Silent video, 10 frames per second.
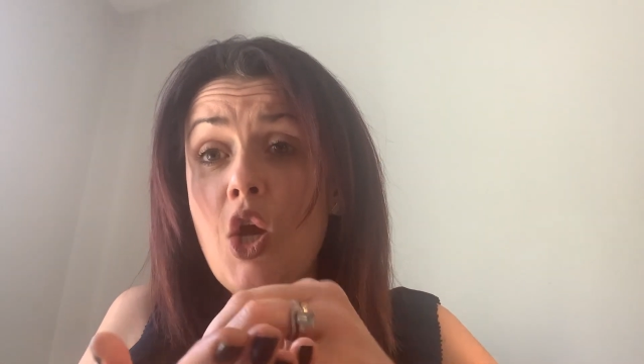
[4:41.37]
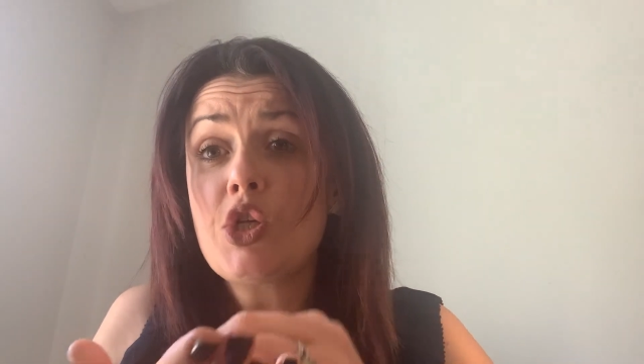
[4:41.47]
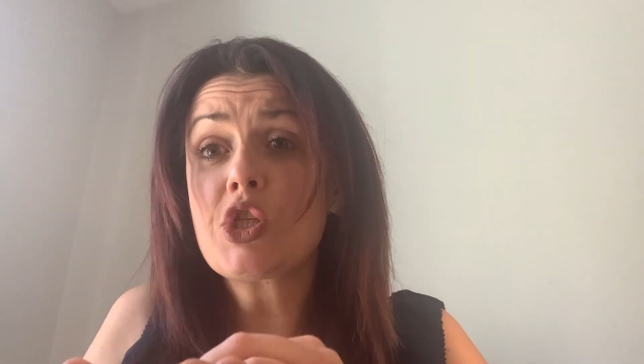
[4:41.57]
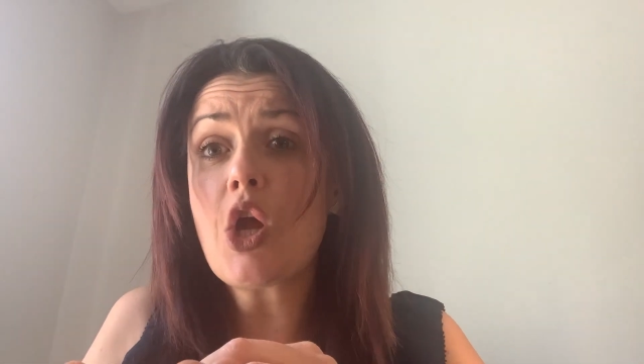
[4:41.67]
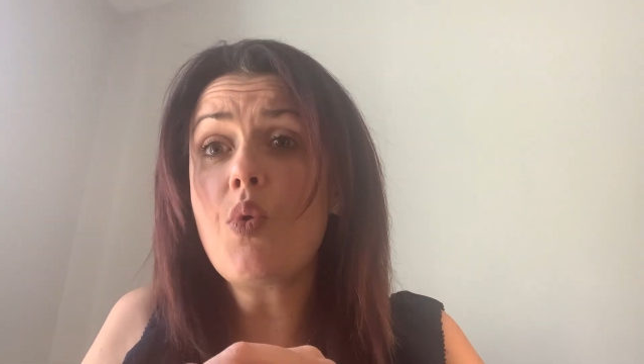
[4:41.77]

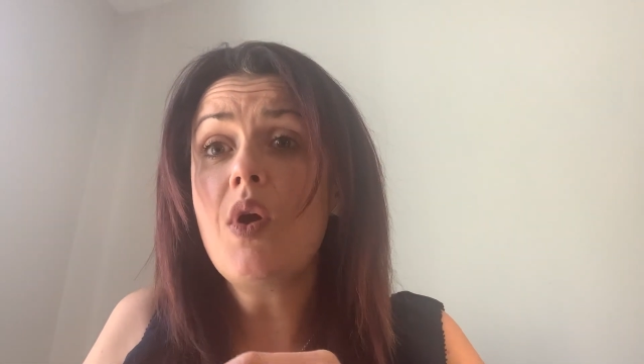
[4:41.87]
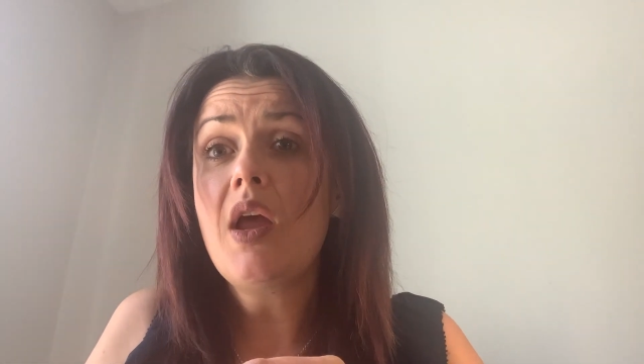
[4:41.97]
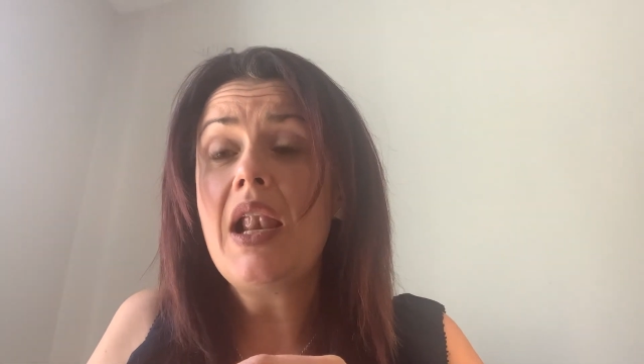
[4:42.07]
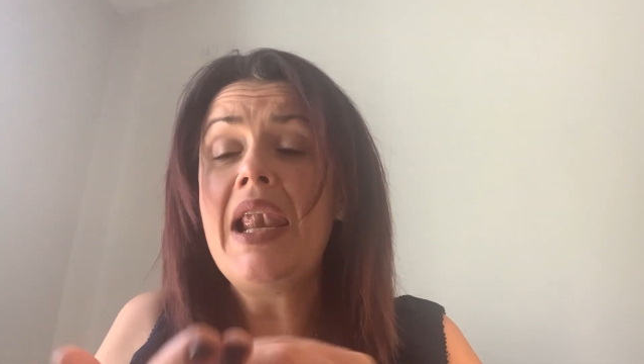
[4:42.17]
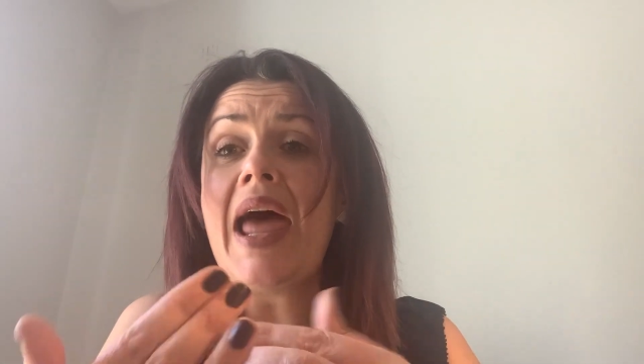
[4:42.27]
So
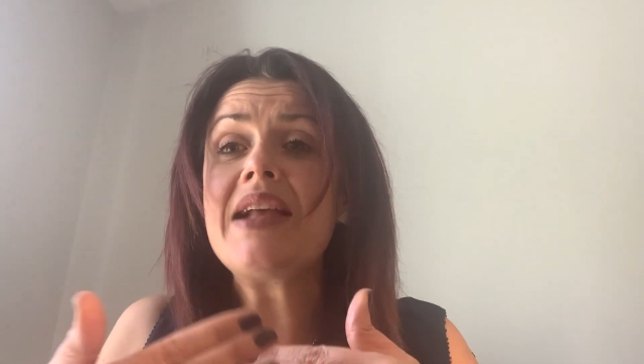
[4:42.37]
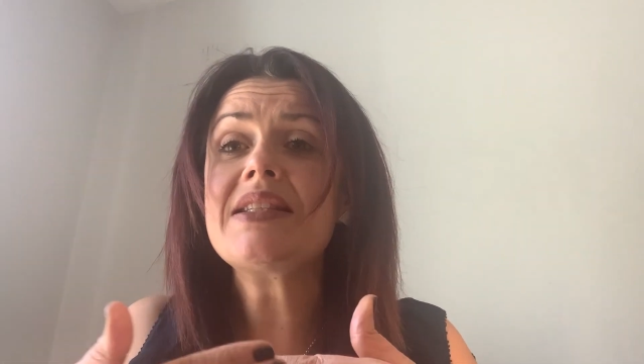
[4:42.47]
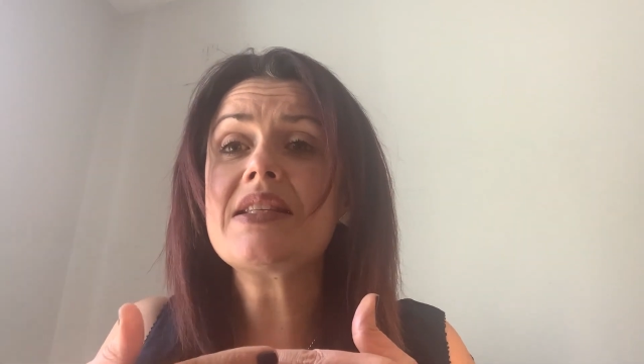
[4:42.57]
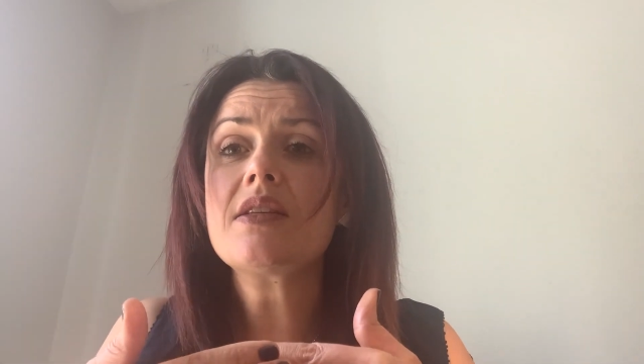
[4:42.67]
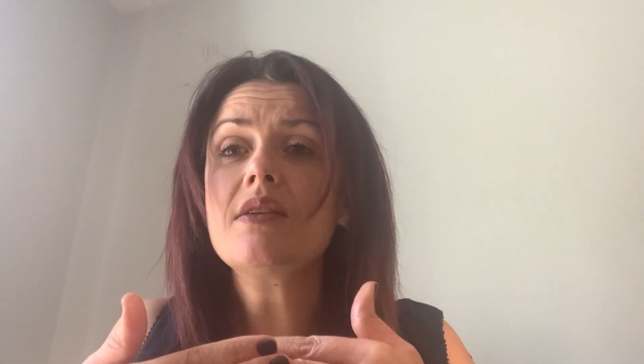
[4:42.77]

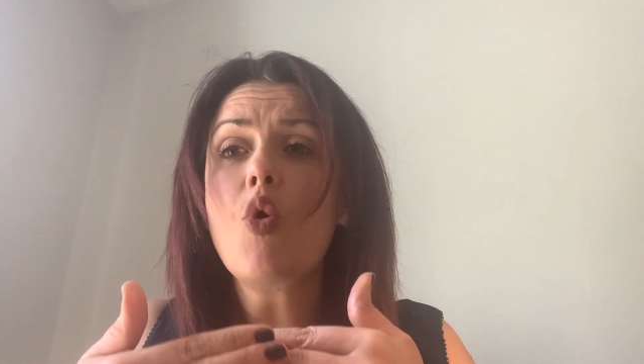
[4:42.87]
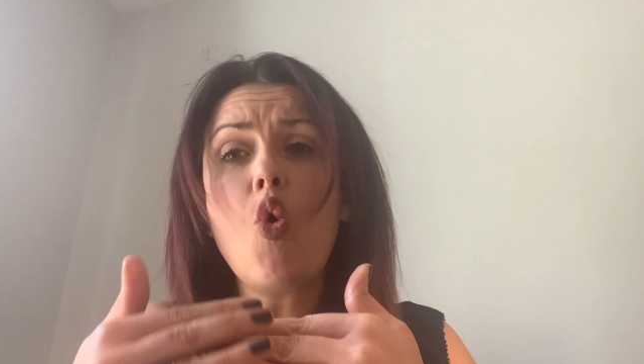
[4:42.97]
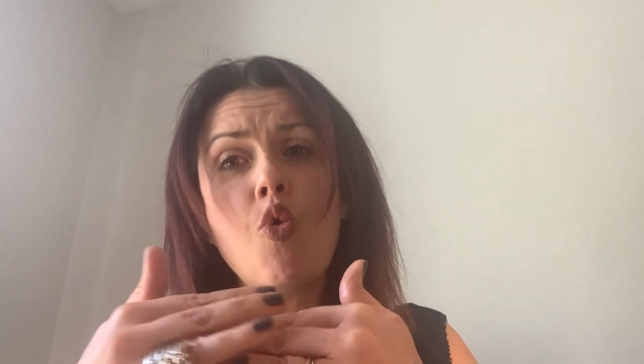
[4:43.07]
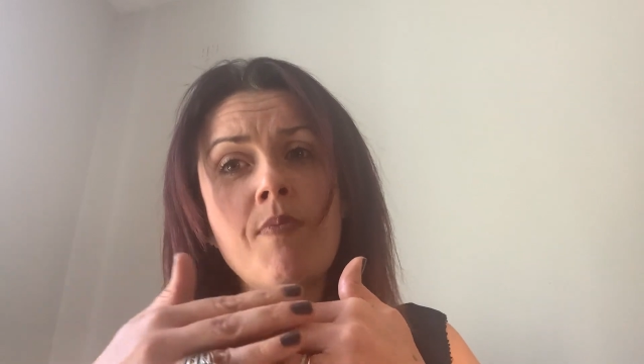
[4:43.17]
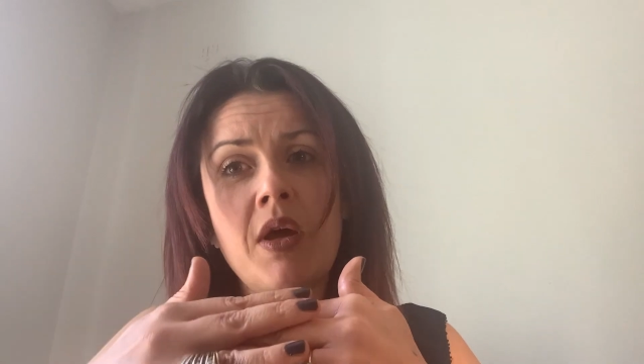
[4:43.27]
let's
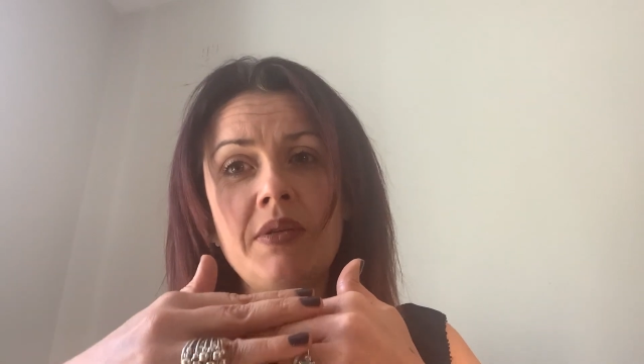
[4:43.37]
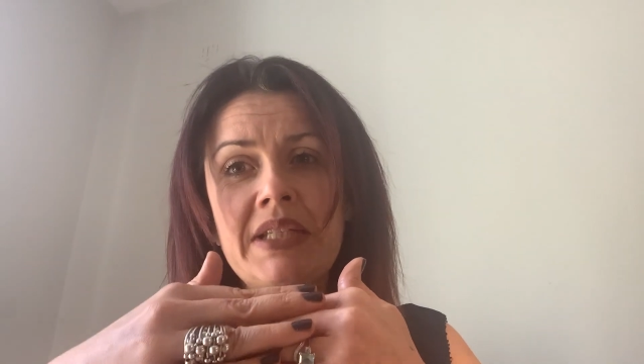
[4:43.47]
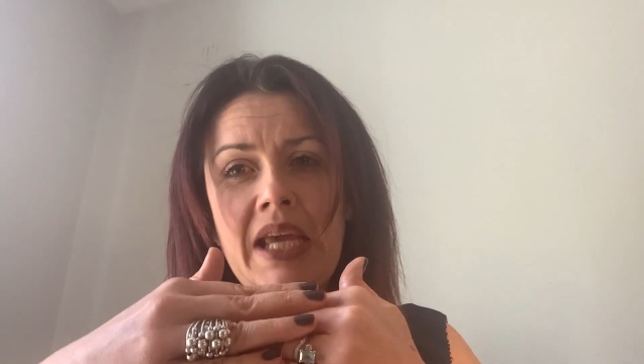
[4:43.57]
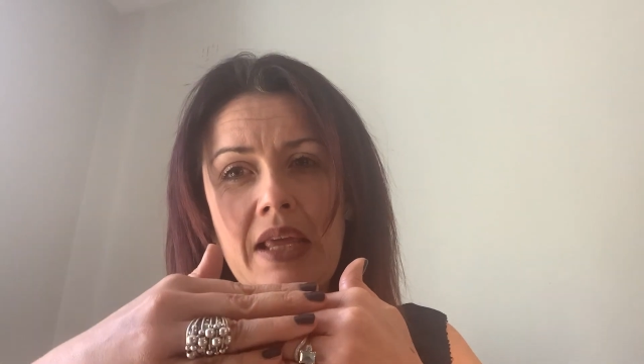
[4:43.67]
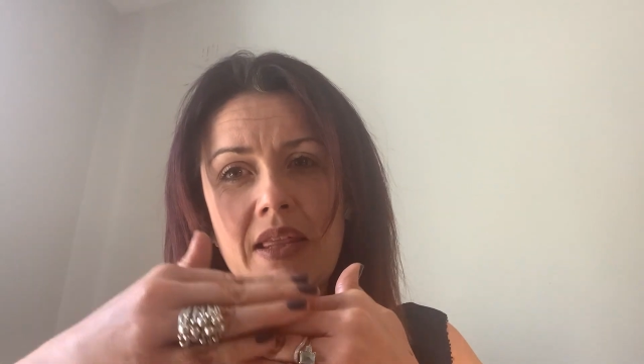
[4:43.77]

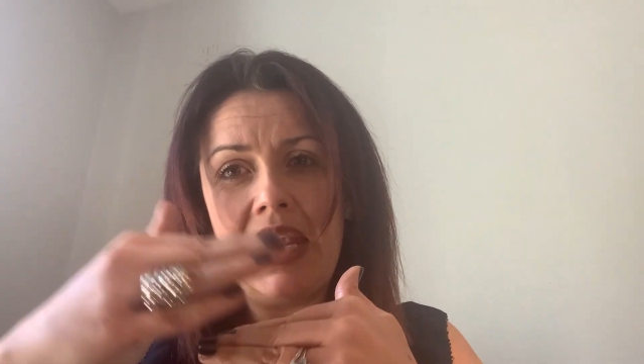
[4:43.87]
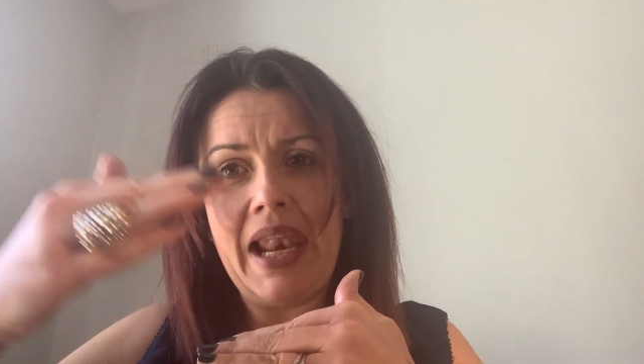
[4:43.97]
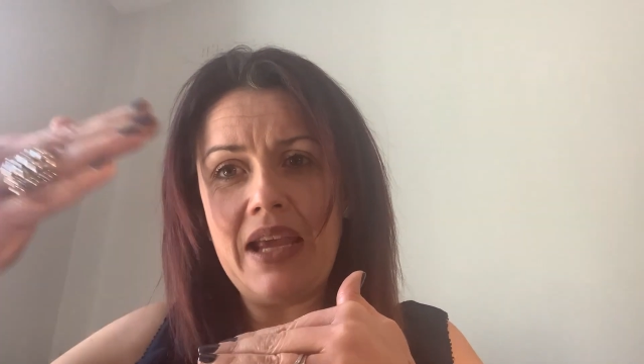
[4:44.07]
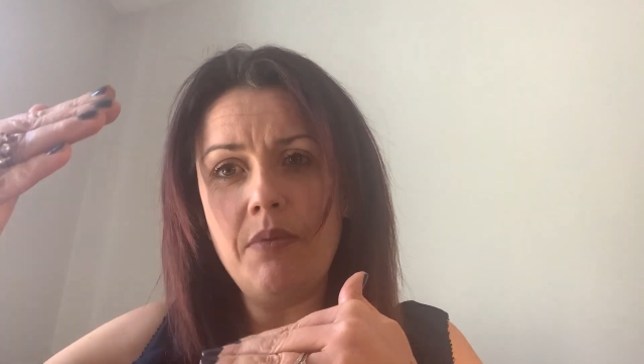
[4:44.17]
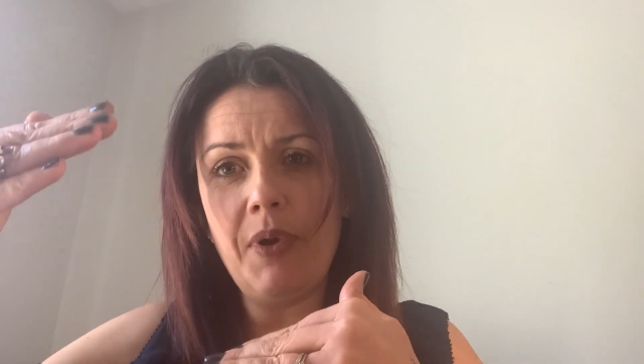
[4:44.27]
almost take the
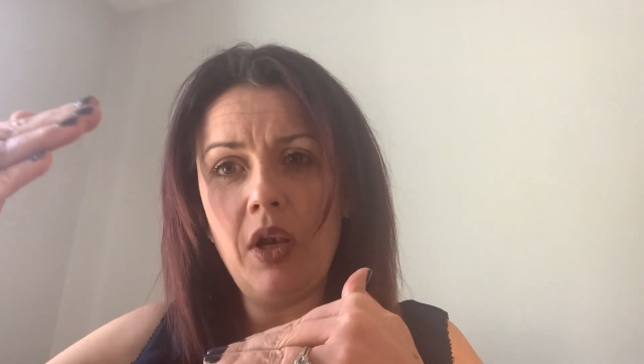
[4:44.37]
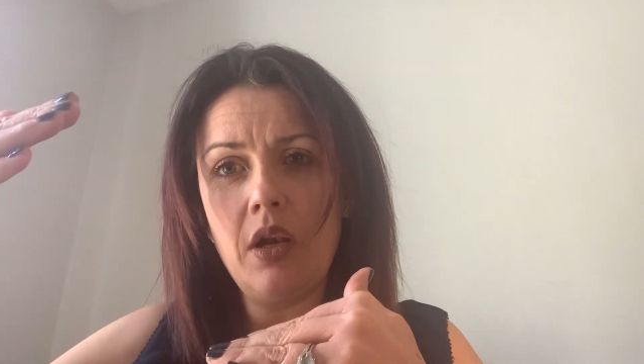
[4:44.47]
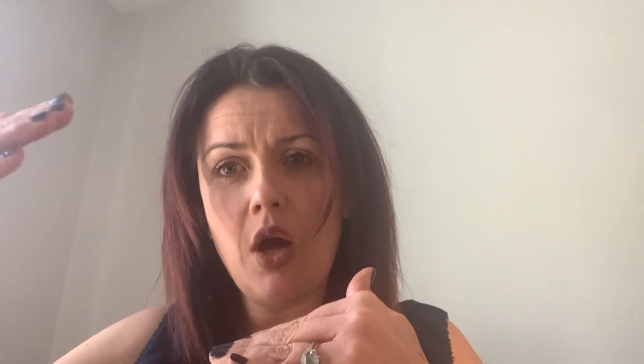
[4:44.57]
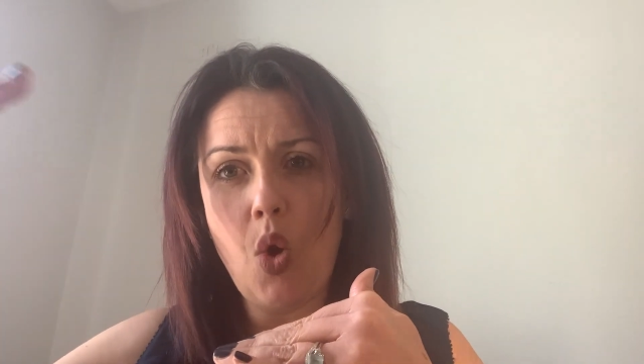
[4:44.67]
label